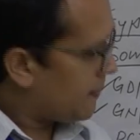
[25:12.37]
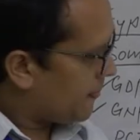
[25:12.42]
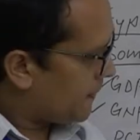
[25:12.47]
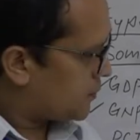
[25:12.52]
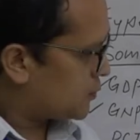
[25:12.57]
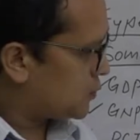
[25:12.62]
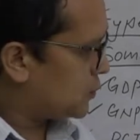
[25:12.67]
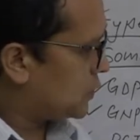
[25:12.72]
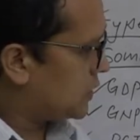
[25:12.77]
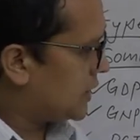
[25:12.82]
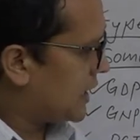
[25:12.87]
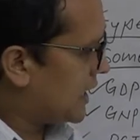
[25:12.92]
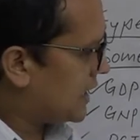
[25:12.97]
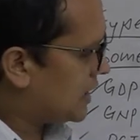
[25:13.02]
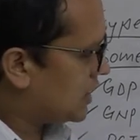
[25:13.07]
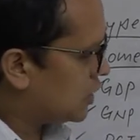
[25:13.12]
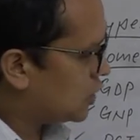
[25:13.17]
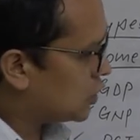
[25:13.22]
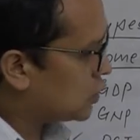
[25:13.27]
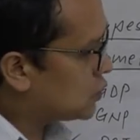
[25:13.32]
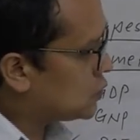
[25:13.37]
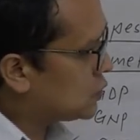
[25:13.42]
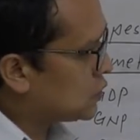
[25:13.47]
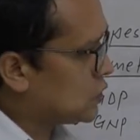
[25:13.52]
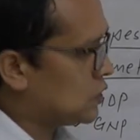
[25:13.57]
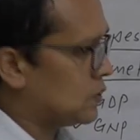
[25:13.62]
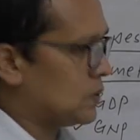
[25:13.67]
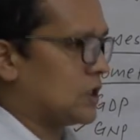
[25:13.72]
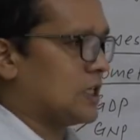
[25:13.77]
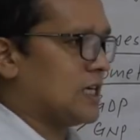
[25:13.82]
So that good
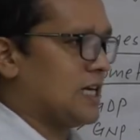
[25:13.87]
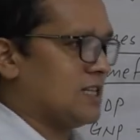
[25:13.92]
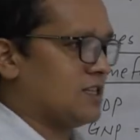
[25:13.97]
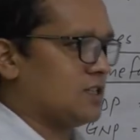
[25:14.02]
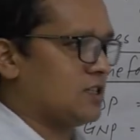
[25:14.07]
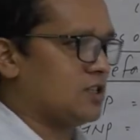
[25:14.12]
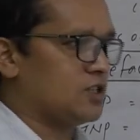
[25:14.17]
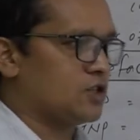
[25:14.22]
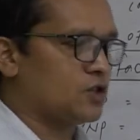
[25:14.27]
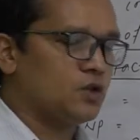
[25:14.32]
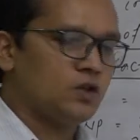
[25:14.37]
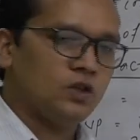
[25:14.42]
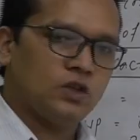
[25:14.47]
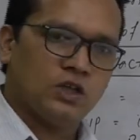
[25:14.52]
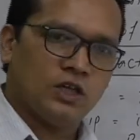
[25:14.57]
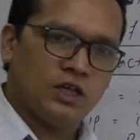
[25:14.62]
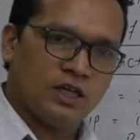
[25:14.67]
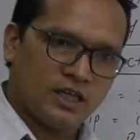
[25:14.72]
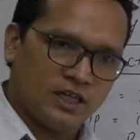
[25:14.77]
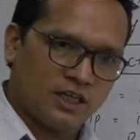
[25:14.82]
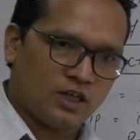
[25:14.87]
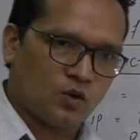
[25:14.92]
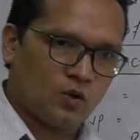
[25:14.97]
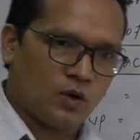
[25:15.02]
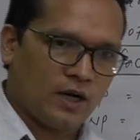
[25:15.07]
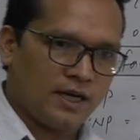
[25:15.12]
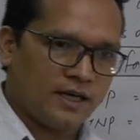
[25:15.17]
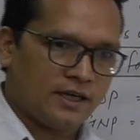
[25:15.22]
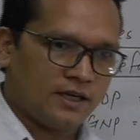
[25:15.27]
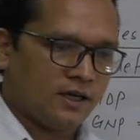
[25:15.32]
governance also
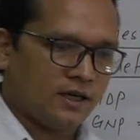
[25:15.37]
required,